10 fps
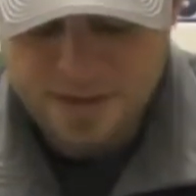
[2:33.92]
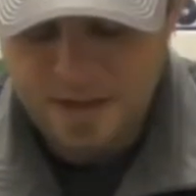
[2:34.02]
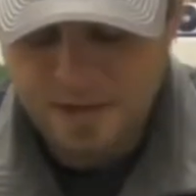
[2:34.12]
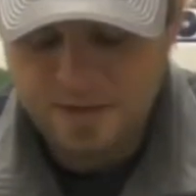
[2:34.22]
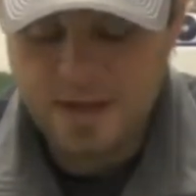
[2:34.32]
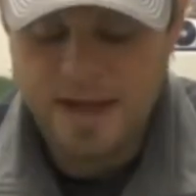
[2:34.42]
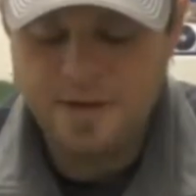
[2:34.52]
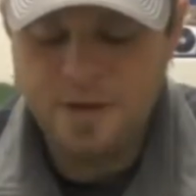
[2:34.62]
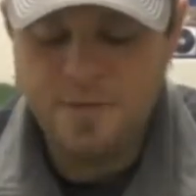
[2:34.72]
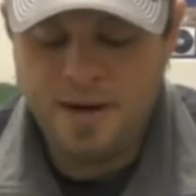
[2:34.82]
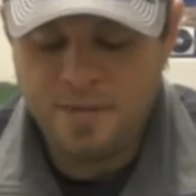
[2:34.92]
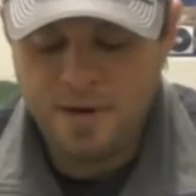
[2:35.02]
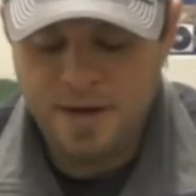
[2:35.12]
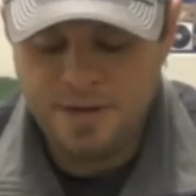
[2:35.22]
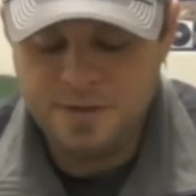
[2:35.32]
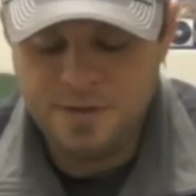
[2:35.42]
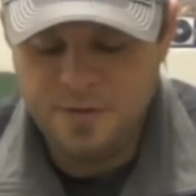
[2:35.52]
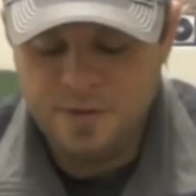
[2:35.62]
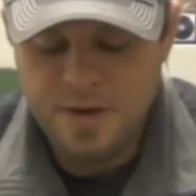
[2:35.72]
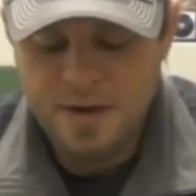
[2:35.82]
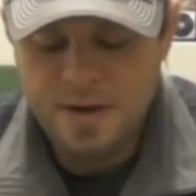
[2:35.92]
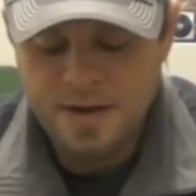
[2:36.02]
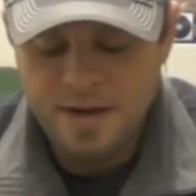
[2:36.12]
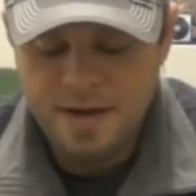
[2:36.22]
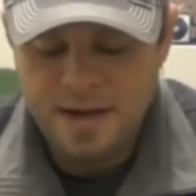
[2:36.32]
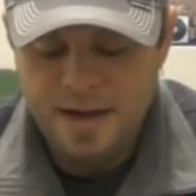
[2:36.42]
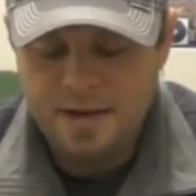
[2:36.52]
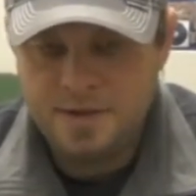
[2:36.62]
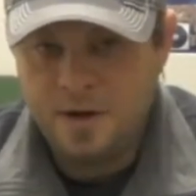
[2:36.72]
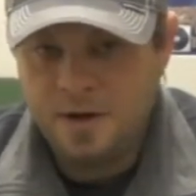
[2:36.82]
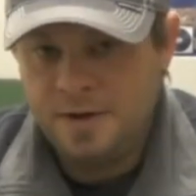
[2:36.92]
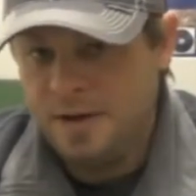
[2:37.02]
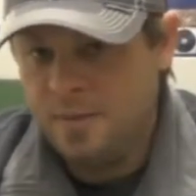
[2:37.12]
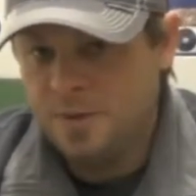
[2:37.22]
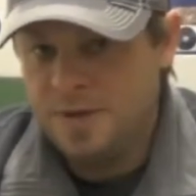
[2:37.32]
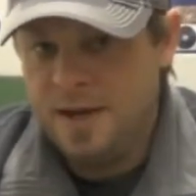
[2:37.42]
there's another line that you might run into, and it's called a double